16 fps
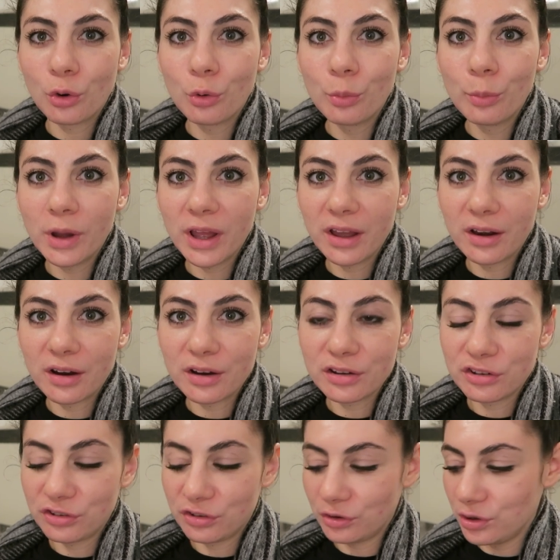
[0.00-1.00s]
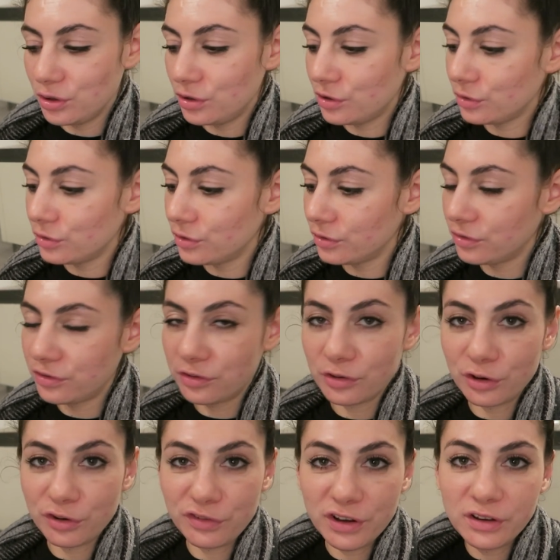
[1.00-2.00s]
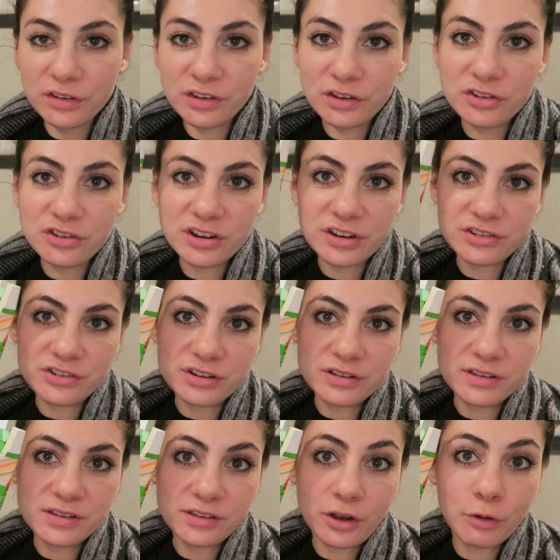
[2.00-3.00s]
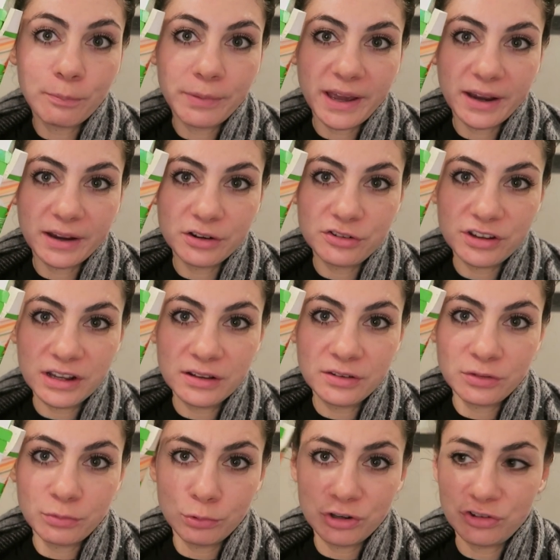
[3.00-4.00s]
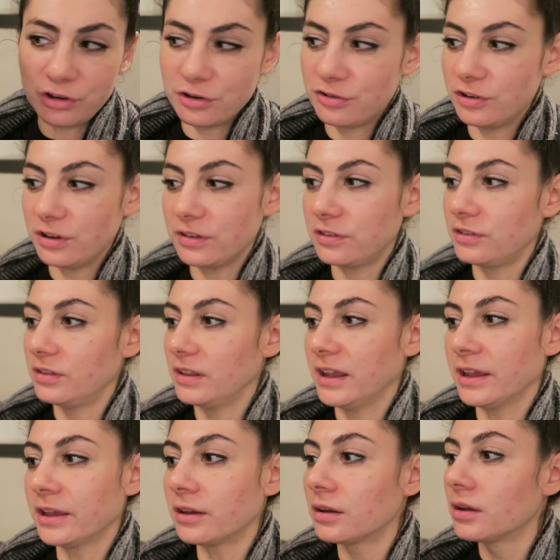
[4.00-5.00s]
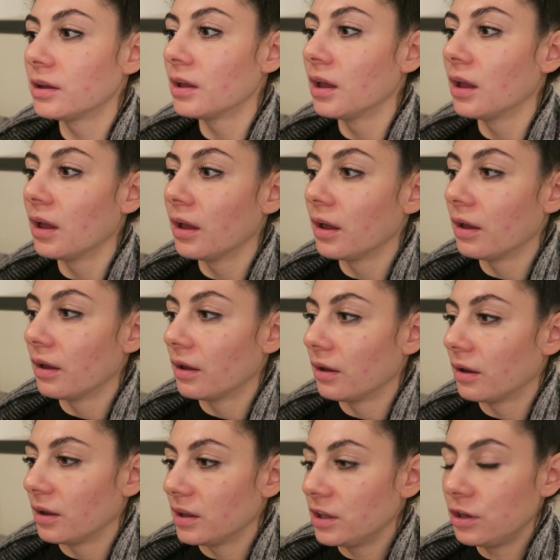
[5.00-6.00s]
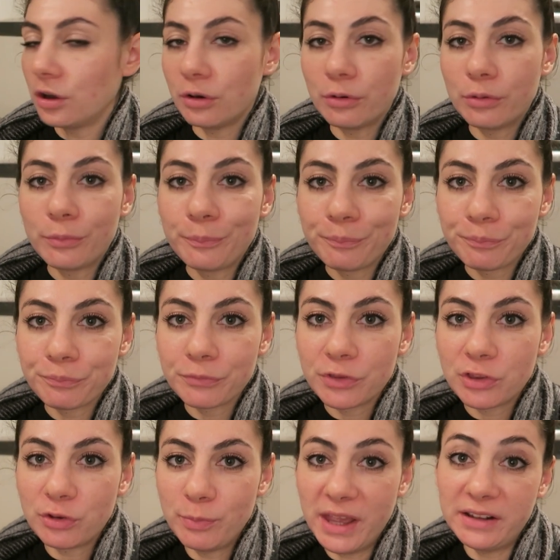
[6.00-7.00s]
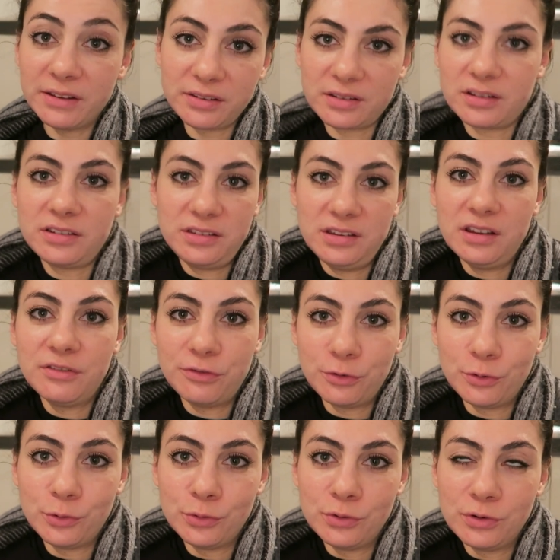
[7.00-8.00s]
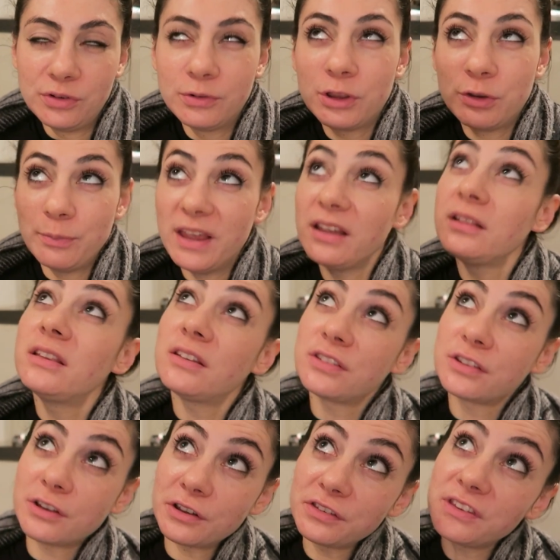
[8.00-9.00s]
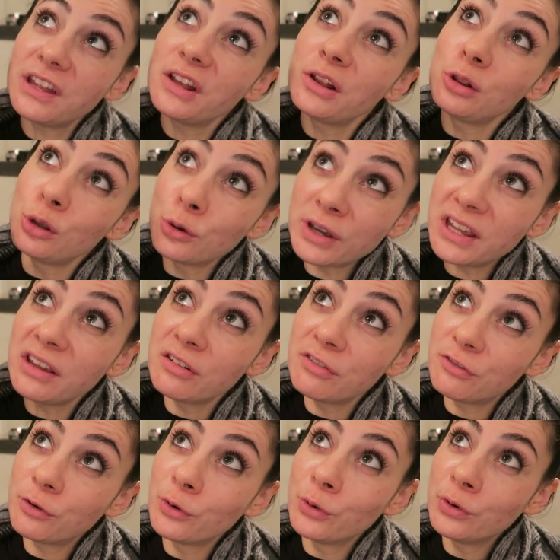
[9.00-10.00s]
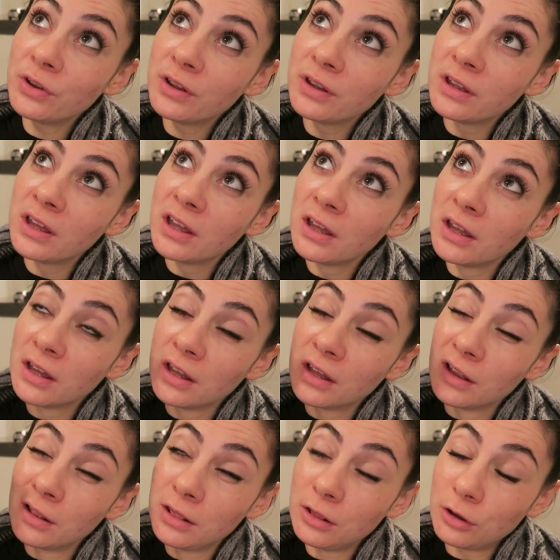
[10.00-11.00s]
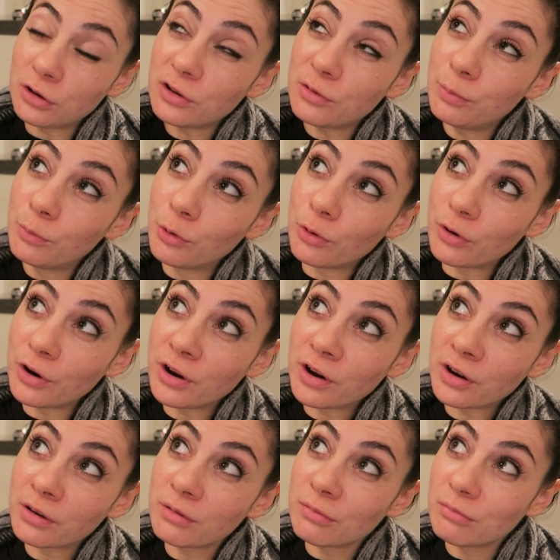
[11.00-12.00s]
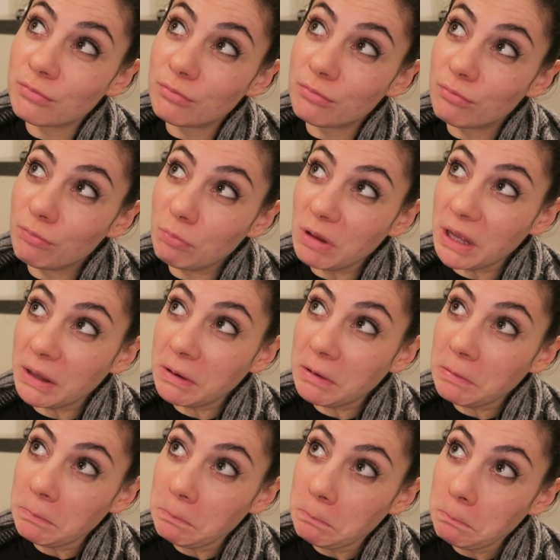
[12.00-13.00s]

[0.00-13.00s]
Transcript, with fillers: Oh my gosh, so you know those serving suggestions on packagings, which are just like, you know, to make disgusting food, to make disgusting looking food look more like